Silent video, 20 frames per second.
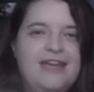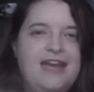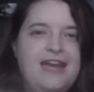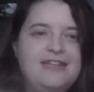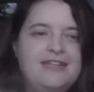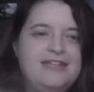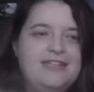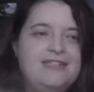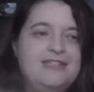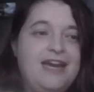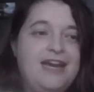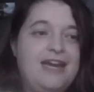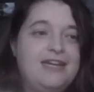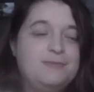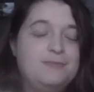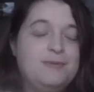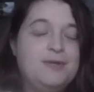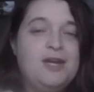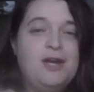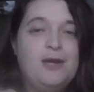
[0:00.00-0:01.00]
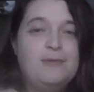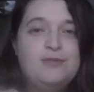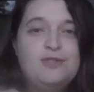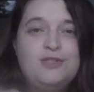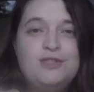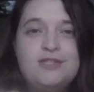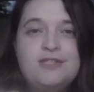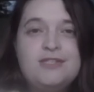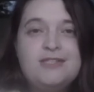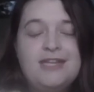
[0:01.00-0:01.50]
And he has become
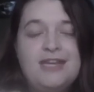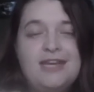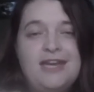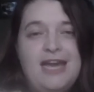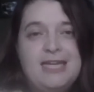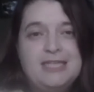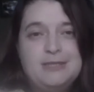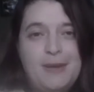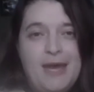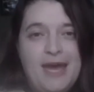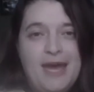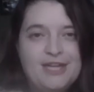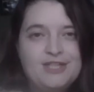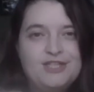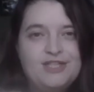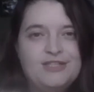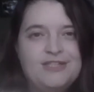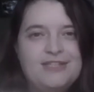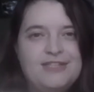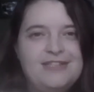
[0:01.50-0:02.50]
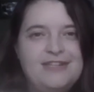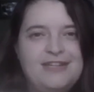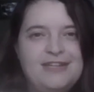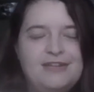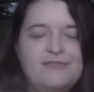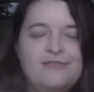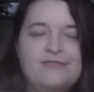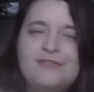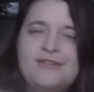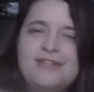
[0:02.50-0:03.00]
just as passionate,
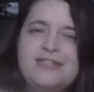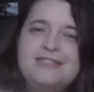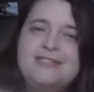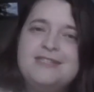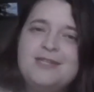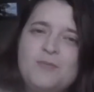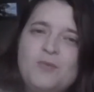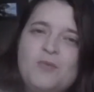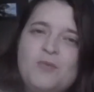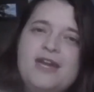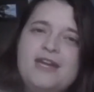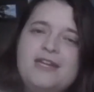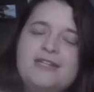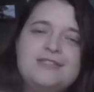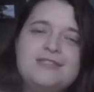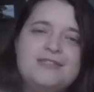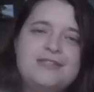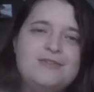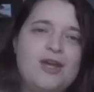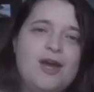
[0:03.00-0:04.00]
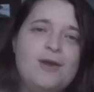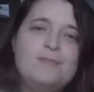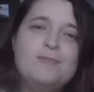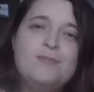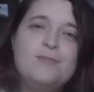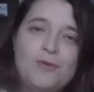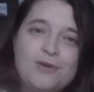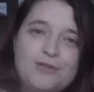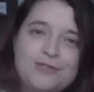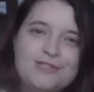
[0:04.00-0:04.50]
if in some ways not
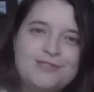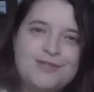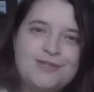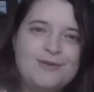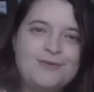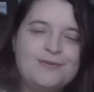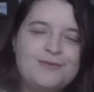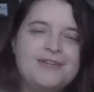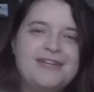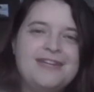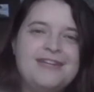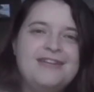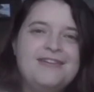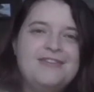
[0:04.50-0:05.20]
more so,